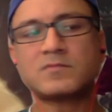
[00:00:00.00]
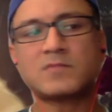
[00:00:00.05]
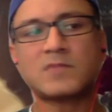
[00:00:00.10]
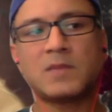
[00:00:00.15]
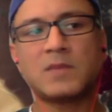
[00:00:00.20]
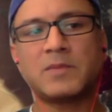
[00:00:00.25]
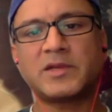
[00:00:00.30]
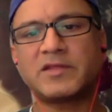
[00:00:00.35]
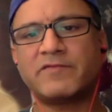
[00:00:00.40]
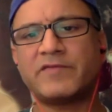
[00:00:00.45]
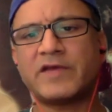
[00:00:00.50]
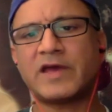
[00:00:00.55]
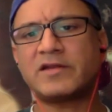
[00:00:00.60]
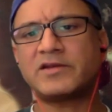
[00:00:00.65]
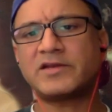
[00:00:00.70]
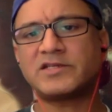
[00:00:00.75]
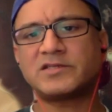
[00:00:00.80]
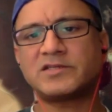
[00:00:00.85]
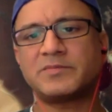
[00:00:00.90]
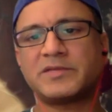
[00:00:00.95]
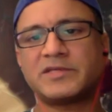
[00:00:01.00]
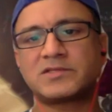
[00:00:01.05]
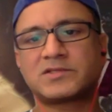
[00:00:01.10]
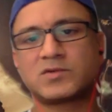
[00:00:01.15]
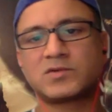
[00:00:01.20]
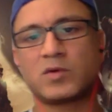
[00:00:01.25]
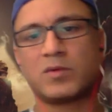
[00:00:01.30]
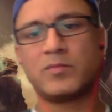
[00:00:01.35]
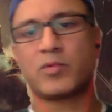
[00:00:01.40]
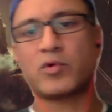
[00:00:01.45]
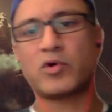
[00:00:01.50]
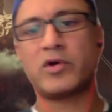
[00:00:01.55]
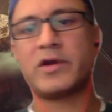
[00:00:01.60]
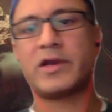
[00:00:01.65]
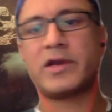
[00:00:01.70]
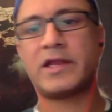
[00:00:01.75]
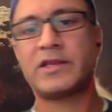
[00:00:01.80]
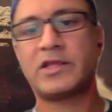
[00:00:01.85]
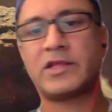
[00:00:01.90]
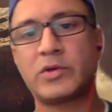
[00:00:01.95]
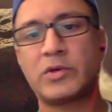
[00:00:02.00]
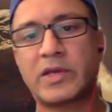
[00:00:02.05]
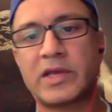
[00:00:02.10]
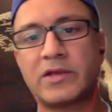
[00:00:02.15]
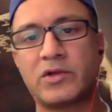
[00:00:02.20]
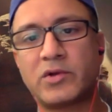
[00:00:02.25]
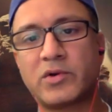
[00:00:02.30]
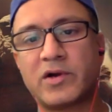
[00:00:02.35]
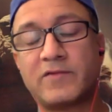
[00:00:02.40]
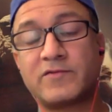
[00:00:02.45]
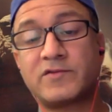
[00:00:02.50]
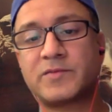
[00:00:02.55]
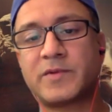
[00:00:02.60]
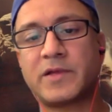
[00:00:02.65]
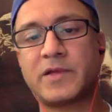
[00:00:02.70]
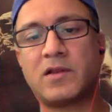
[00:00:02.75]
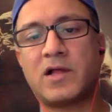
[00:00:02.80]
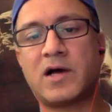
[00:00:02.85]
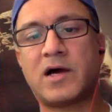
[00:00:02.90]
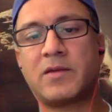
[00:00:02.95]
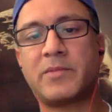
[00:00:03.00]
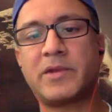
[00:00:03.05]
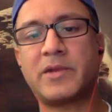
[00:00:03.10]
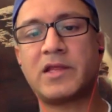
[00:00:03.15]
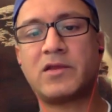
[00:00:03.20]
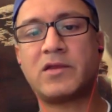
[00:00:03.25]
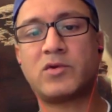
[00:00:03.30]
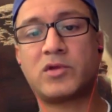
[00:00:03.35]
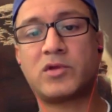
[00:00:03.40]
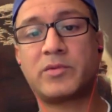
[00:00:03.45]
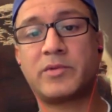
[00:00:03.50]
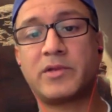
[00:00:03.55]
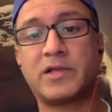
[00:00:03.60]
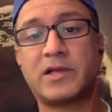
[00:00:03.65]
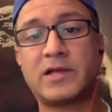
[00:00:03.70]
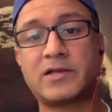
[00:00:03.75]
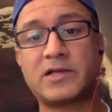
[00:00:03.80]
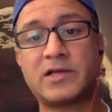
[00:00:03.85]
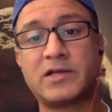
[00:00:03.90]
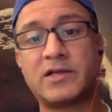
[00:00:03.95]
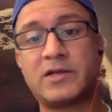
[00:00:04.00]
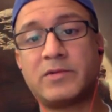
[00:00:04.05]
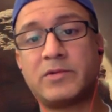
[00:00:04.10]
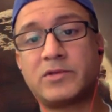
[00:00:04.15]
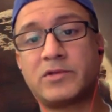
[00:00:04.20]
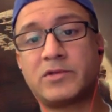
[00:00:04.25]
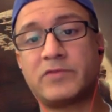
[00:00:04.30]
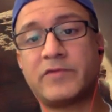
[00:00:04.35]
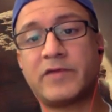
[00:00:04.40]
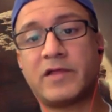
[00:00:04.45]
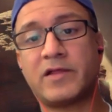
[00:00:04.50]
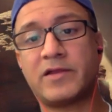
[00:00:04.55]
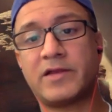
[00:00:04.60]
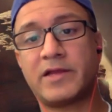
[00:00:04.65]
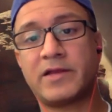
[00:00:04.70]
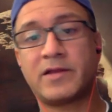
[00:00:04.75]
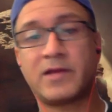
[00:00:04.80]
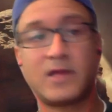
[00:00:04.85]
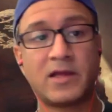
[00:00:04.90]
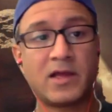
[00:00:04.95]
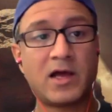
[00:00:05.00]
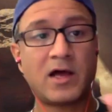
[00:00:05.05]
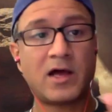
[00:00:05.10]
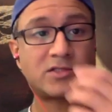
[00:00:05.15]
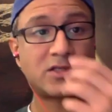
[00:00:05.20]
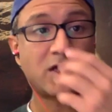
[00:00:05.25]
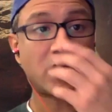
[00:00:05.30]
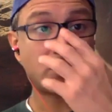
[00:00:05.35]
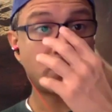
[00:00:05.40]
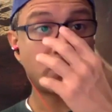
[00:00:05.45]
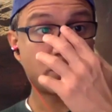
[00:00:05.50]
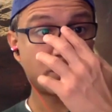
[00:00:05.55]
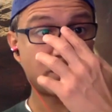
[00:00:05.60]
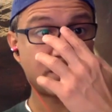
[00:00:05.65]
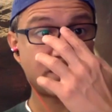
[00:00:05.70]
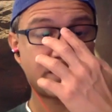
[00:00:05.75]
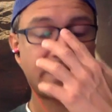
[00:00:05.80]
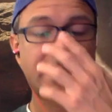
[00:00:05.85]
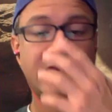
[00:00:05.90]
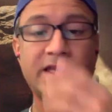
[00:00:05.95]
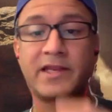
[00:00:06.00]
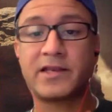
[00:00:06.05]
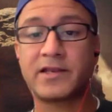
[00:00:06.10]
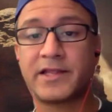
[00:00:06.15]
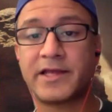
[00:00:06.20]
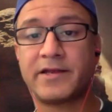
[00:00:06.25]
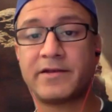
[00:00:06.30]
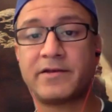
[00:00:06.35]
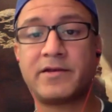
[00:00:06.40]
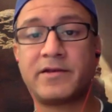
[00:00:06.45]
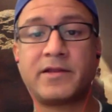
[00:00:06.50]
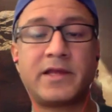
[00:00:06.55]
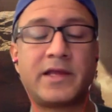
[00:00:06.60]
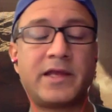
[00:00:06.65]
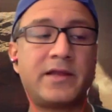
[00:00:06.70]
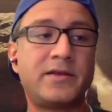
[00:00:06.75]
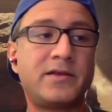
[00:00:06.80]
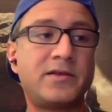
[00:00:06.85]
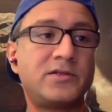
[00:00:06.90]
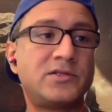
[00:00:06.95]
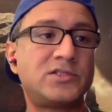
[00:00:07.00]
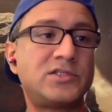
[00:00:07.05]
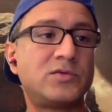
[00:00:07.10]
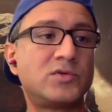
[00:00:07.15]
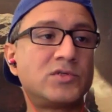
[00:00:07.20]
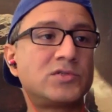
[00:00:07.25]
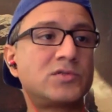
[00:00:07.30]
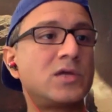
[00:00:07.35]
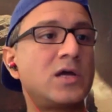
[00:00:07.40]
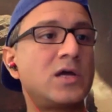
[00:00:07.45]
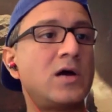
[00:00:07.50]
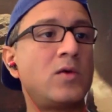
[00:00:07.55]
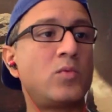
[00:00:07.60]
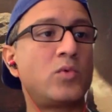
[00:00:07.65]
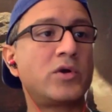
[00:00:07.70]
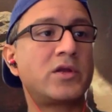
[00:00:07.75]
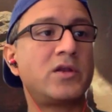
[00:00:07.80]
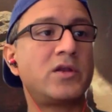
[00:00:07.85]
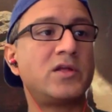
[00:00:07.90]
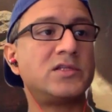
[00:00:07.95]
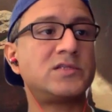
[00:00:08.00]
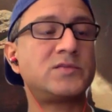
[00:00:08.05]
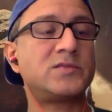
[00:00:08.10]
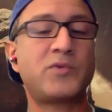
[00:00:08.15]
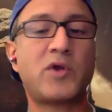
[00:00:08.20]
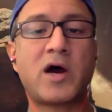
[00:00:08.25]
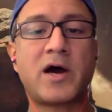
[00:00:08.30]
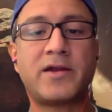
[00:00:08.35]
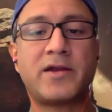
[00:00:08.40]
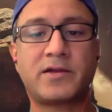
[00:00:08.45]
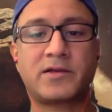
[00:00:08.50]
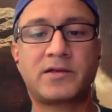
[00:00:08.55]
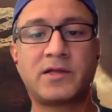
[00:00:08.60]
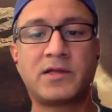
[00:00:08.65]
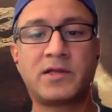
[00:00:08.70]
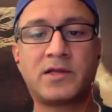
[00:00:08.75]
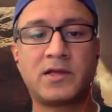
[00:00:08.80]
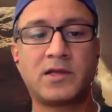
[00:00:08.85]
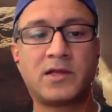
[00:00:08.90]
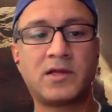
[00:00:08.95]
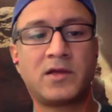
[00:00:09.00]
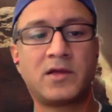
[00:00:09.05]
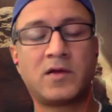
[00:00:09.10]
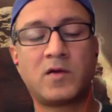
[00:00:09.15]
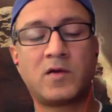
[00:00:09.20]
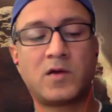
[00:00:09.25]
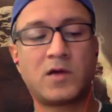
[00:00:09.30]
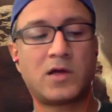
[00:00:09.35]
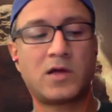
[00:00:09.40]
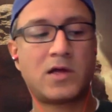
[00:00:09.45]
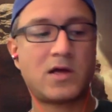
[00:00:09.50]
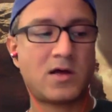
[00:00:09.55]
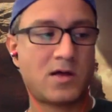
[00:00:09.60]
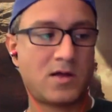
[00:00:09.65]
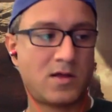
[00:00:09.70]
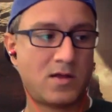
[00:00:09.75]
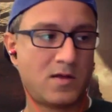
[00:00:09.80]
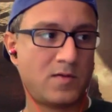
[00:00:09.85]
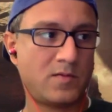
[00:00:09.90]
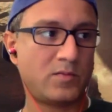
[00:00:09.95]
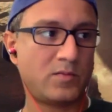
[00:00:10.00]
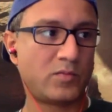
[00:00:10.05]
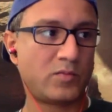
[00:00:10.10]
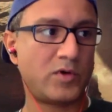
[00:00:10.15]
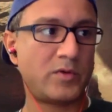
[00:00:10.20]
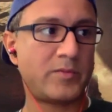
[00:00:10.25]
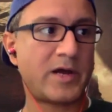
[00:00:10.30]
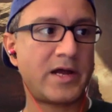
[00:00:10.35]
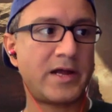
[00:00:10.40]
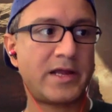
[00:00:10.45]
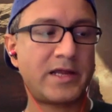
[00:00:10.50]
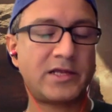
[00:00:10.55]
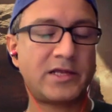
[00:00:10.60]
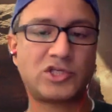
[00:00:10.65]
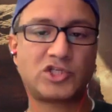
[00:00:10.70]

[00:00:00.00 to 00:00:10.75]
But the validation piece is so important, and you don't have to spend a lot of money in order to be like able to validate. I was talking to this lady, Lynn, and she was working on this product whereby